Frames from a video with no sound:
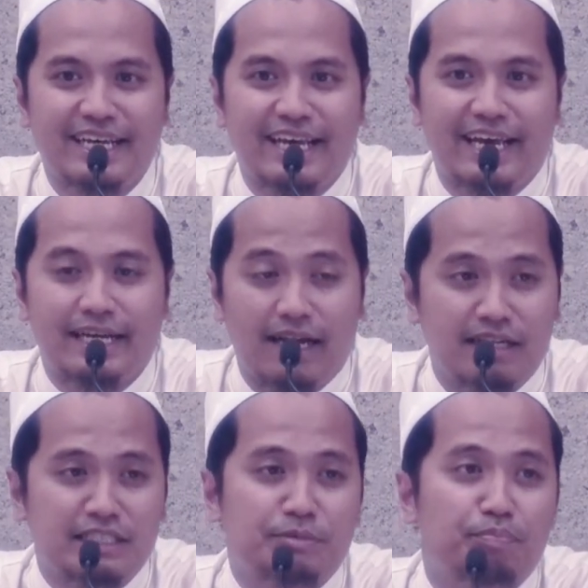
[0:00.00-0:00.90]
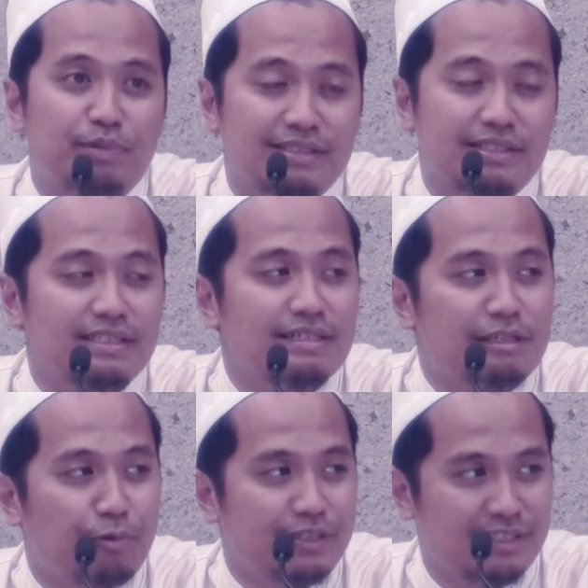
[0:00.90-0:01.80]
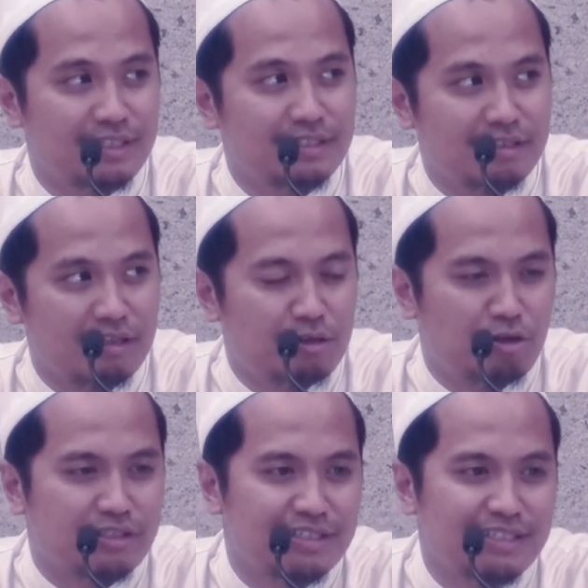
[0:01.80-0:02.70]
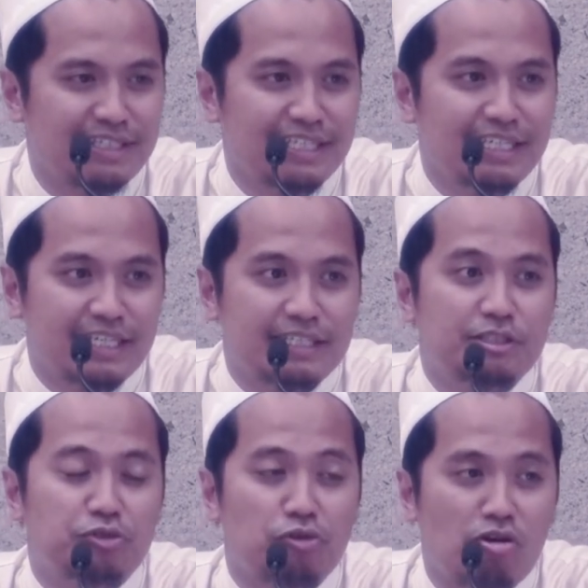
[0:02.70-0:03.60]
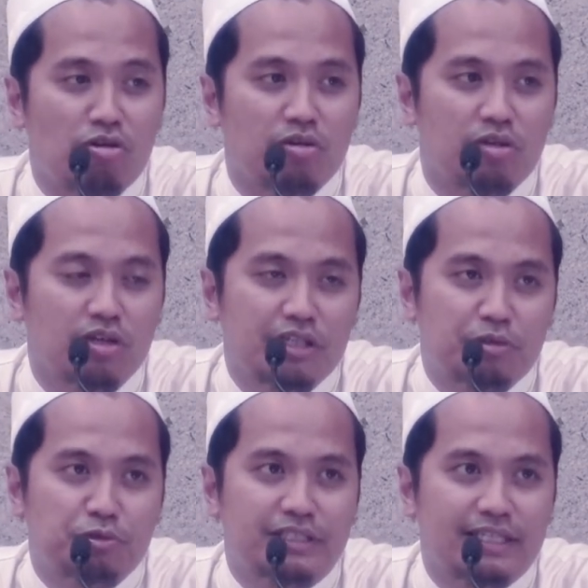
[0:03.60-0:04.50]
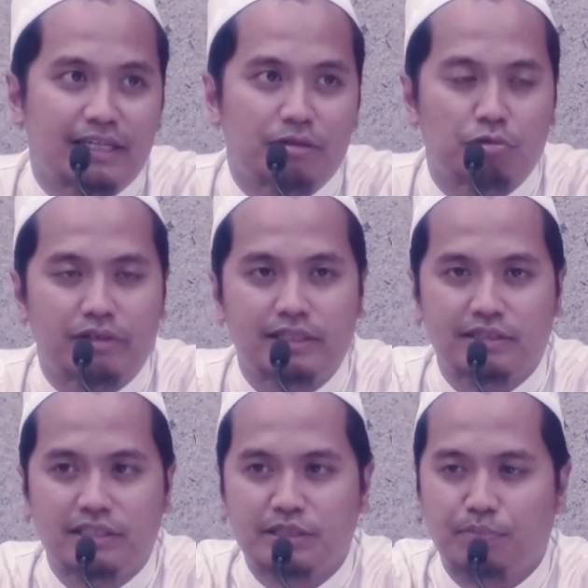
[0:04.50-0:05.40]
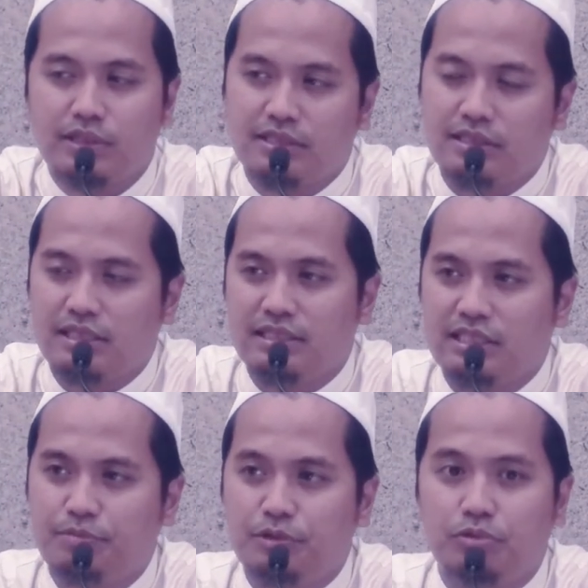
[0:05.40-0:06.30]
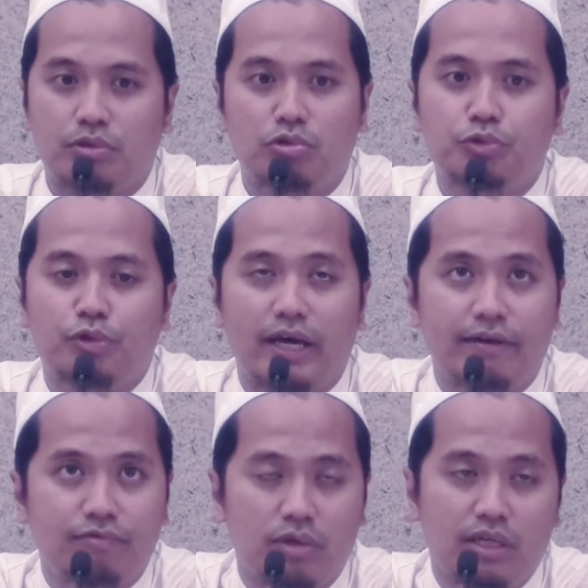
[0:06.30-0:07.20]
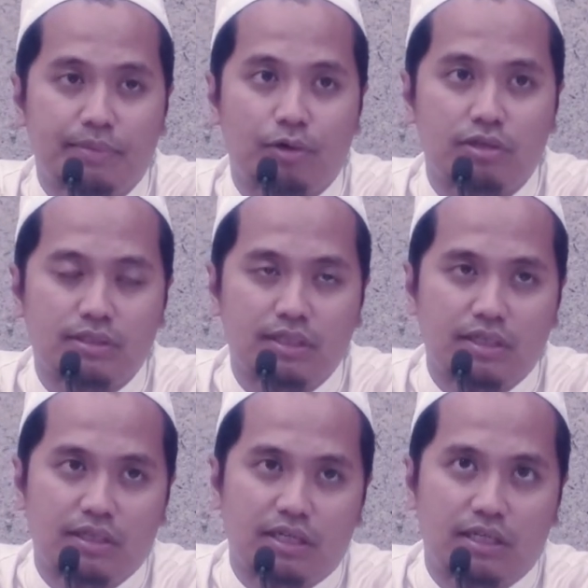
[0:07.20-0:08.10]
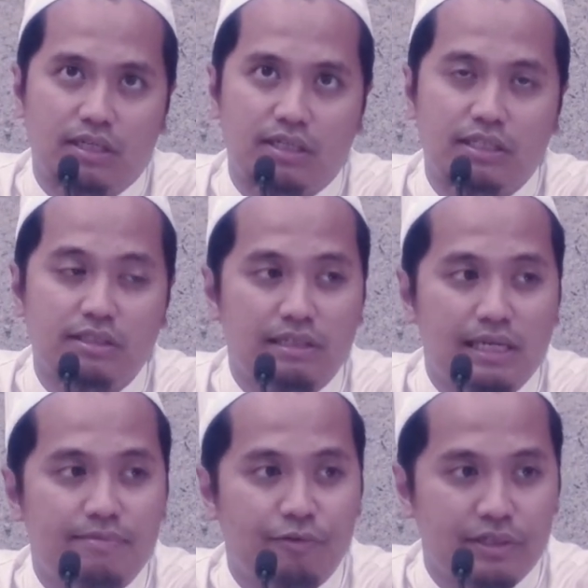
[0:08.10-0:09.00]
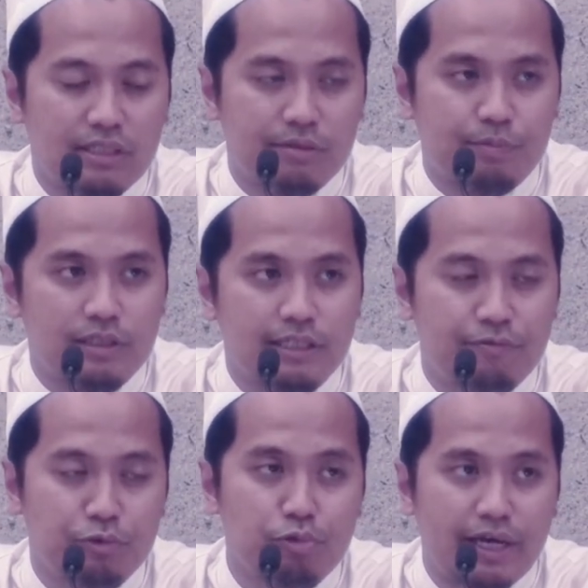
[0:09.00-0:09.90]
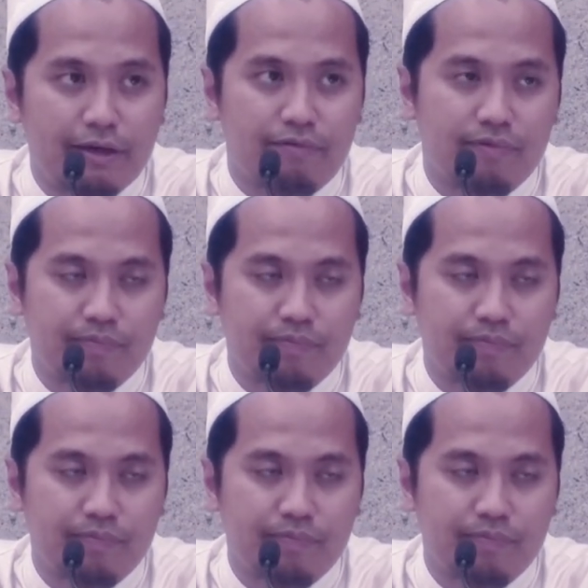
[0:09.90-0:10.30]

and ask personal questions a lot. It is wrong to say that, oh, this is personal, just between. No, you have to, because in Islam, for example, if you have